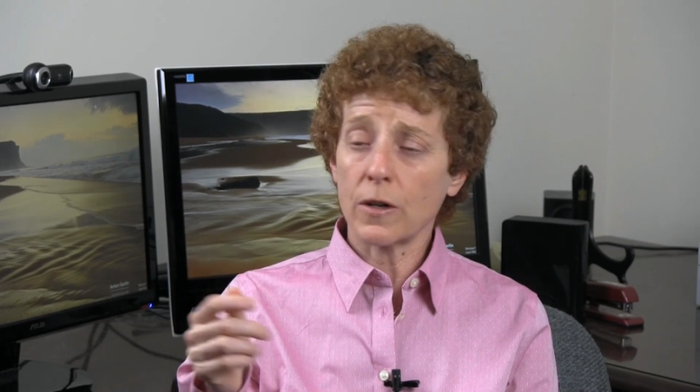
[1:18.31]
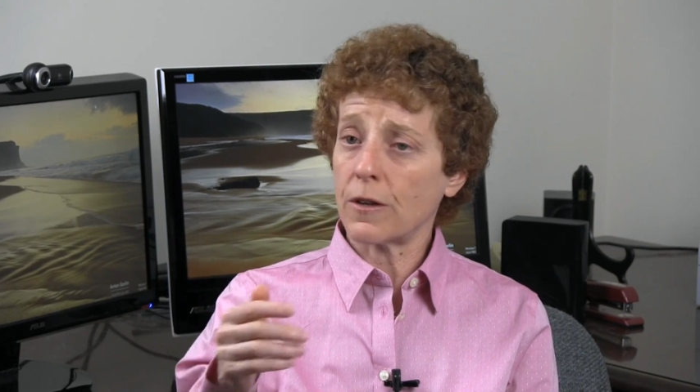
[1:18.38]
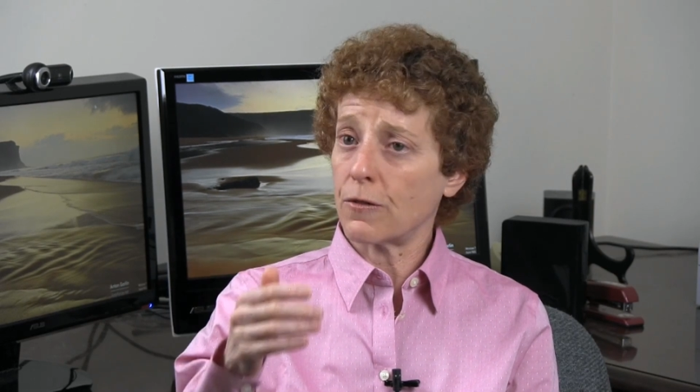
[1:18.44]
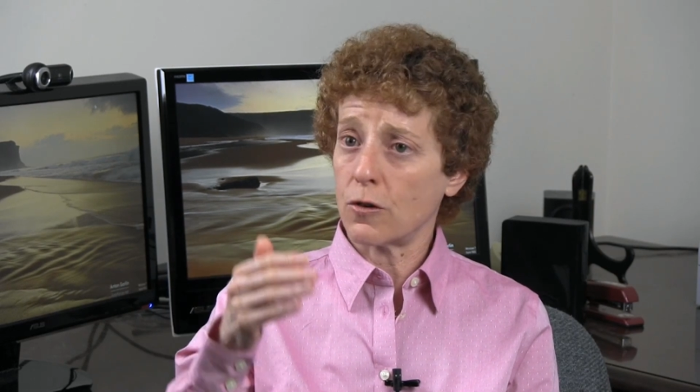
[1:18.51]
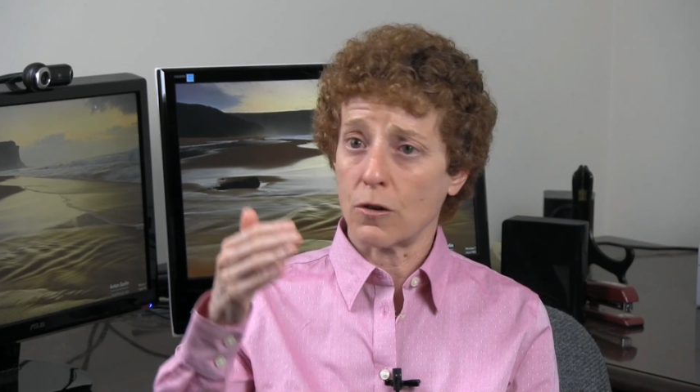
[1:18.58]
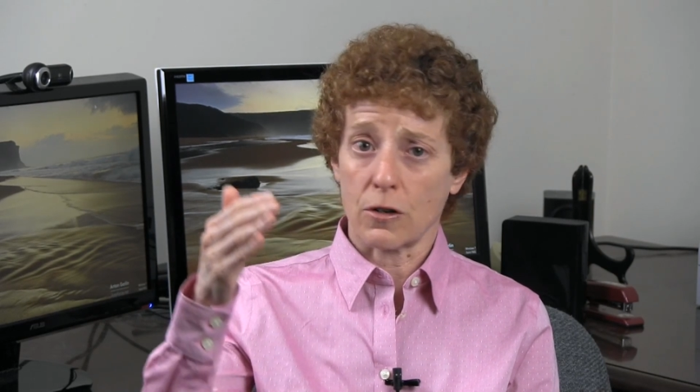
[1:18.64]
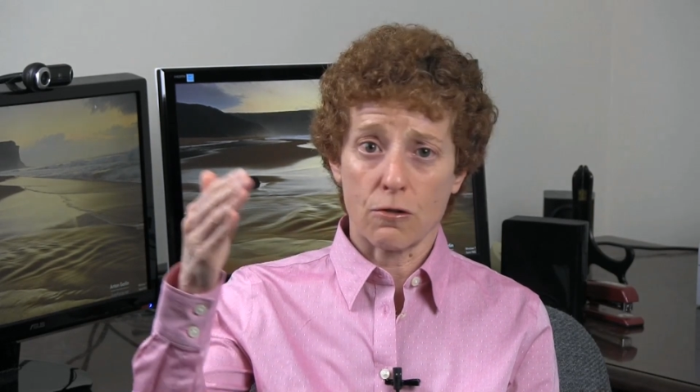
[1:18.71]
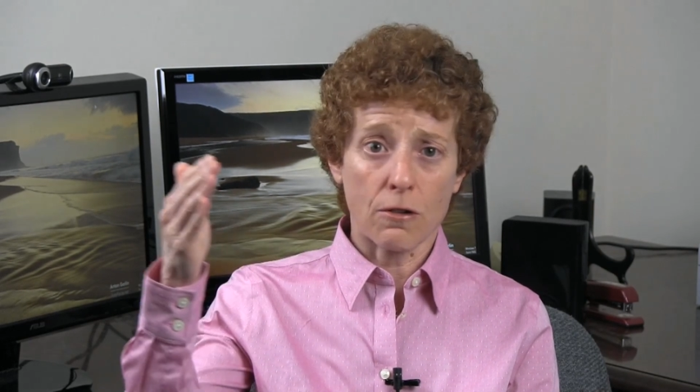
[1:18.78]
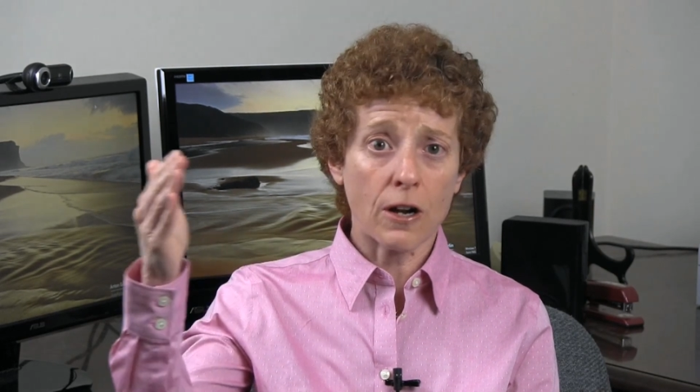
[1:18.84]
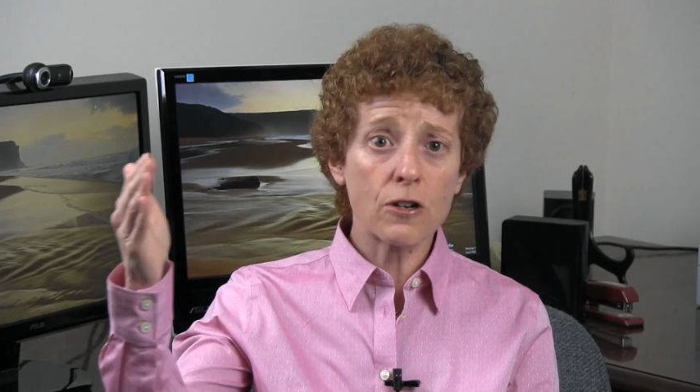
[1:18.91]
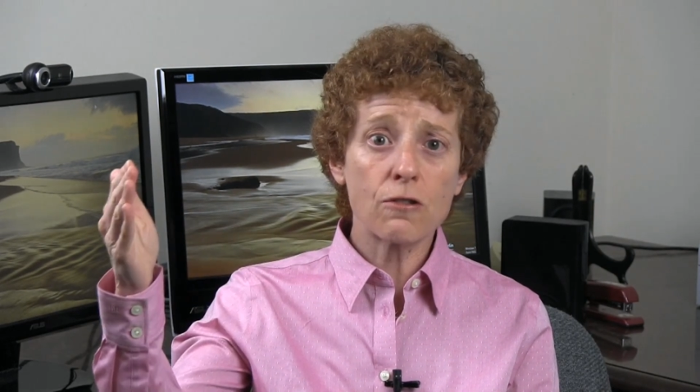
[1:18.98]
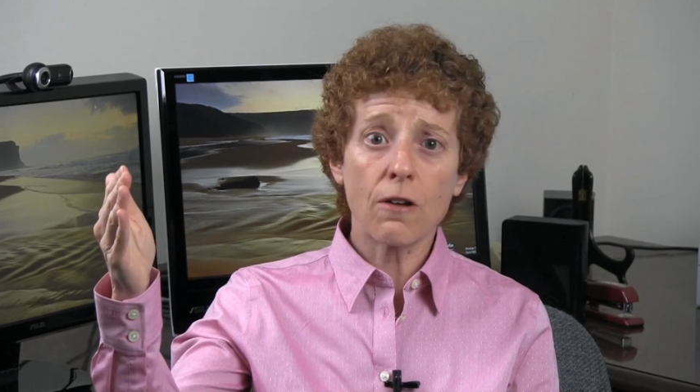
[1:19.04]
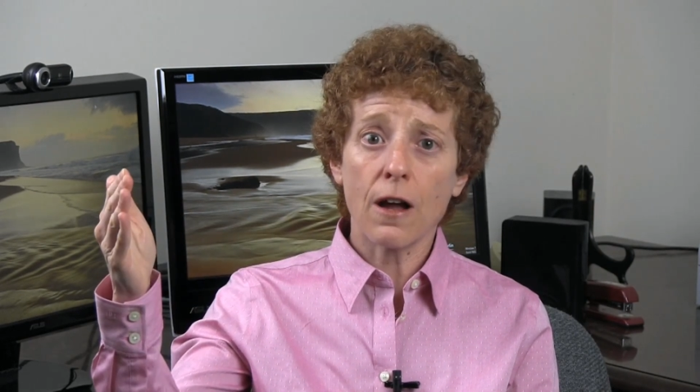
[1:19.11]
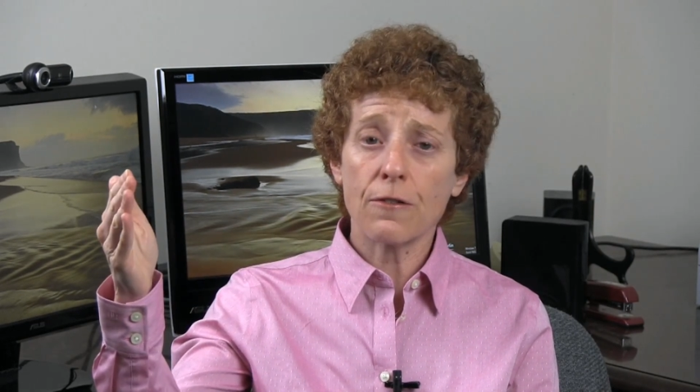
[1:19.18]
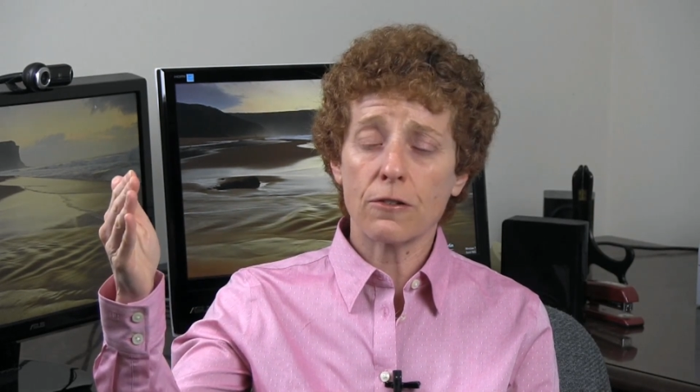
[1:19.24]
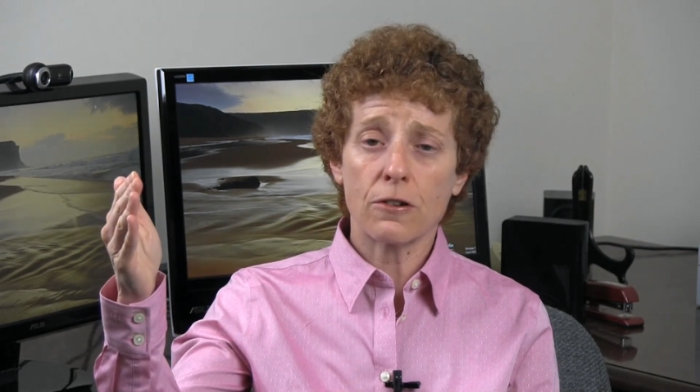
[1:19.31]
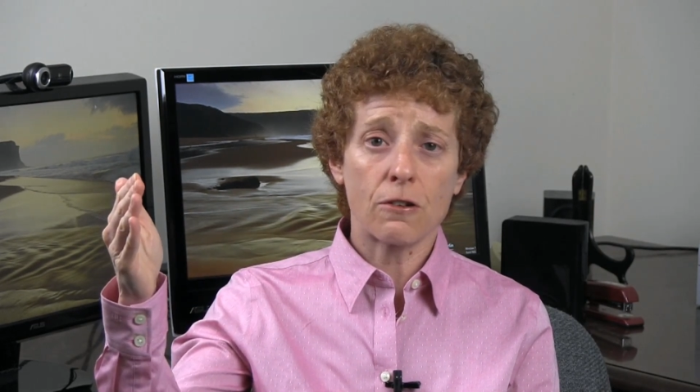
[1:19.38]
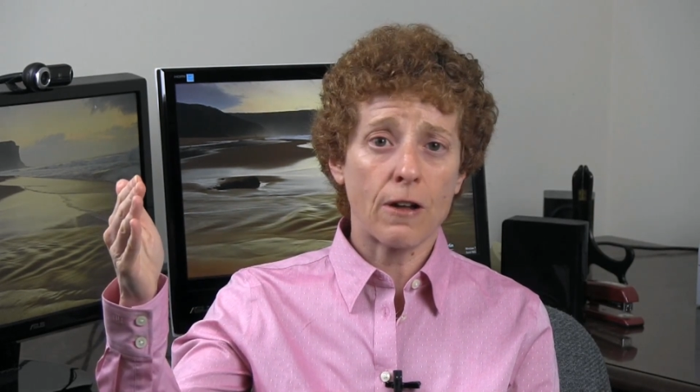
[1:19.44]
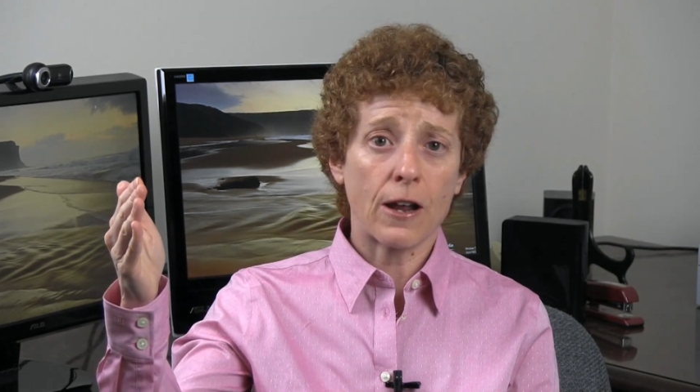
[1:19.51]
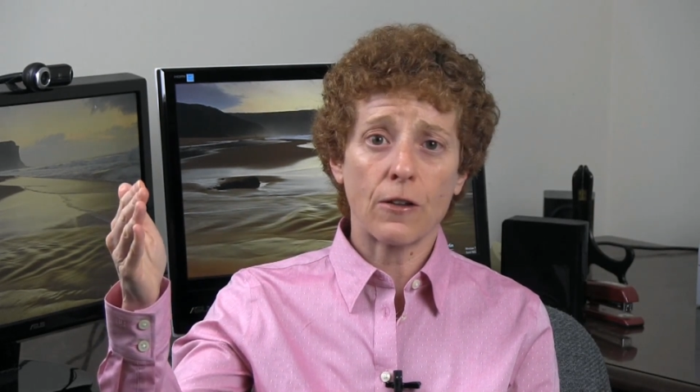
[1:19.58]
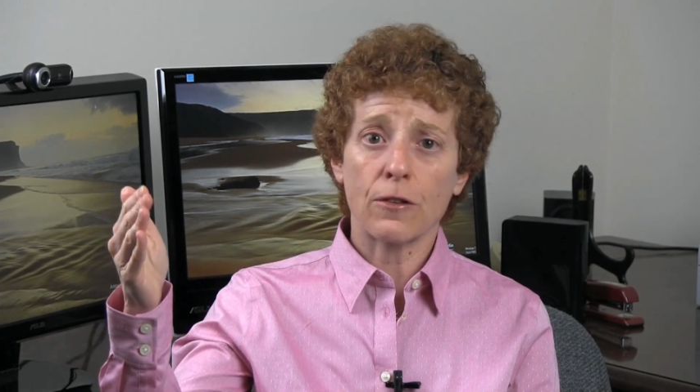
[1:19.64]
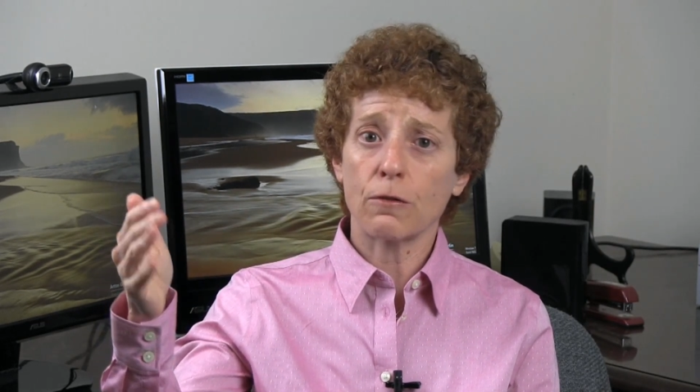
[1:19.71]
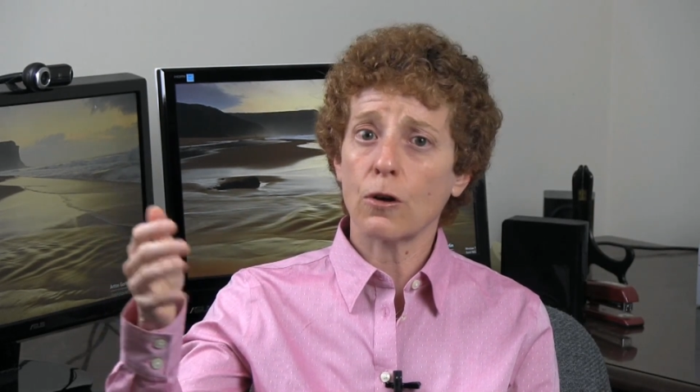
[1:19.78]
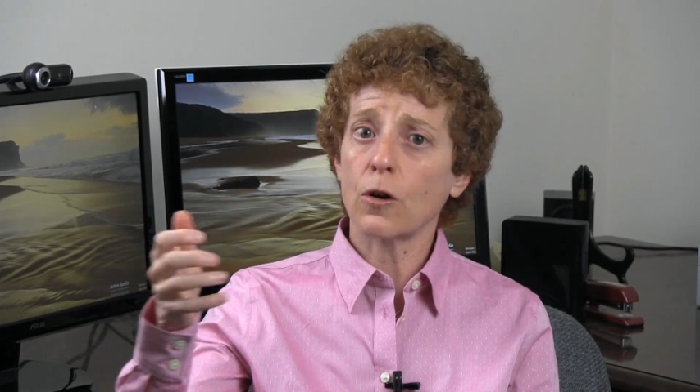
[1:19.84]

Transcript: If you're a truck driver and you're out on the